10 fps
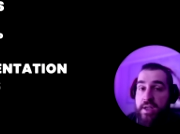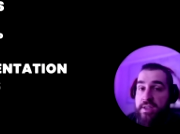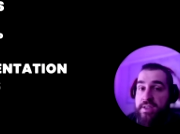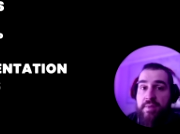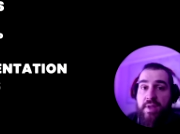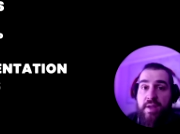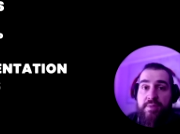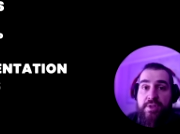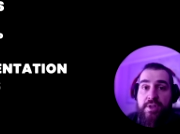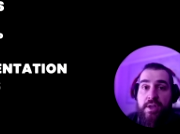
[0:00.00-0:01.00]

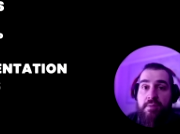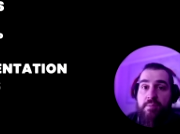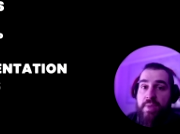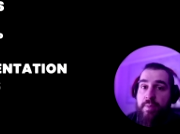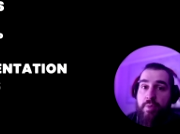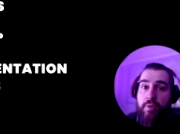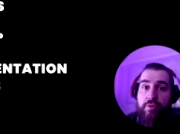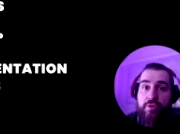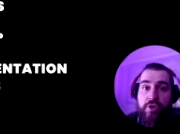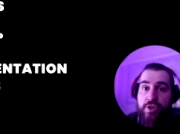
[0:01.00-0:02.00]
Sometimes
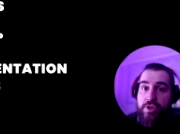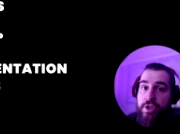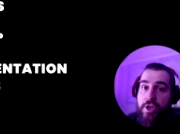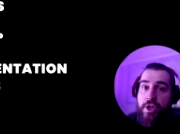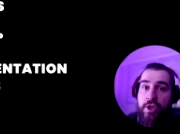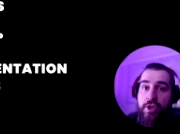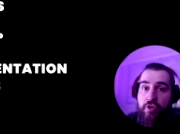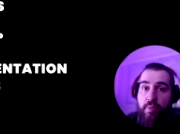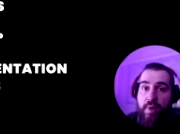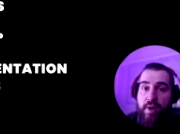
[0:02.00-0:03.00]
people just
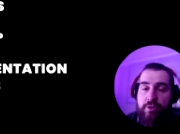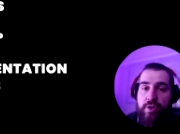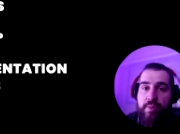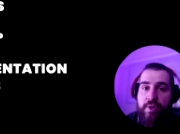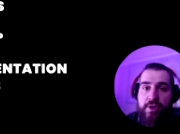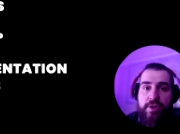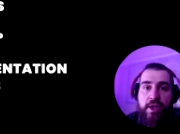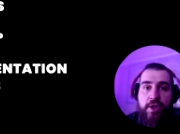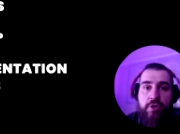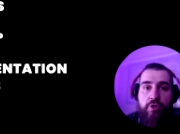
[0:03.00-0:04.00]
drop out because
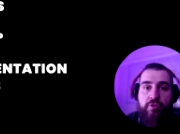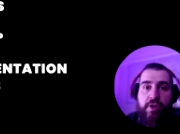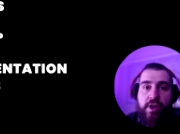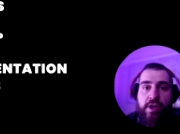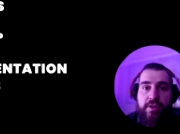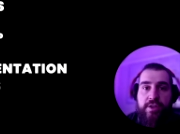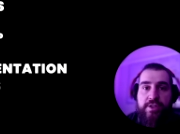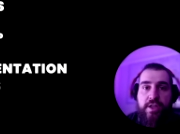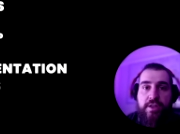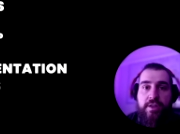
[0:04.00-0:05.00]
they cannot really
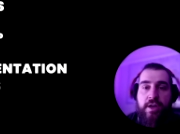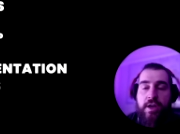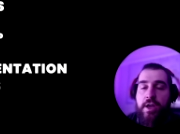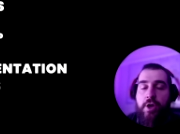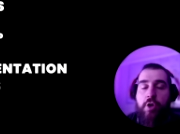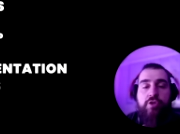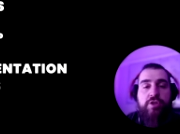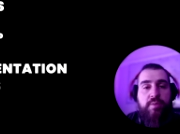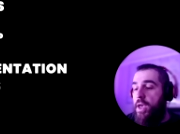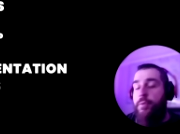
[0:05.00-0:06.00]
understand the
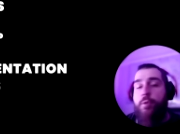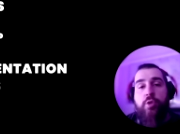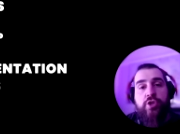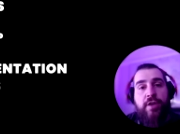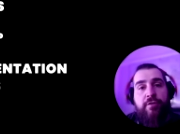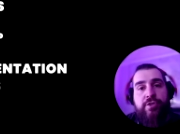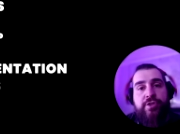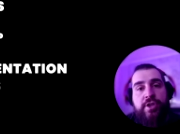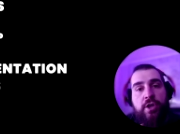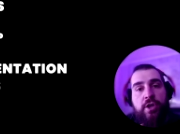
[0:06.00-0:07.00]
concept. If you watch every
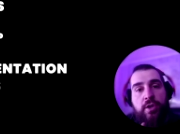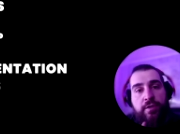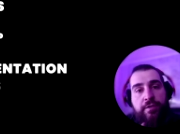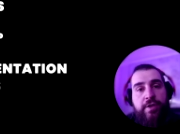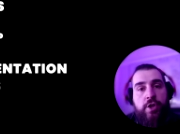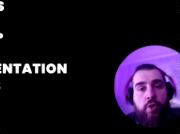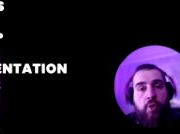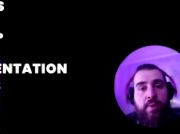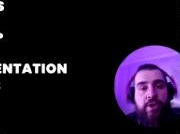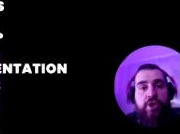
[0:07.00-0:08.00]
single video
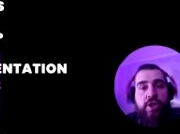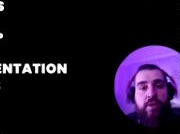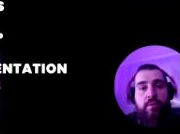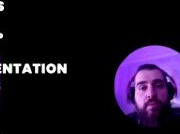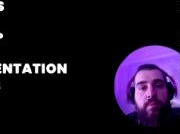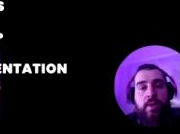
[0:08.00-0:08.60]
on my channel,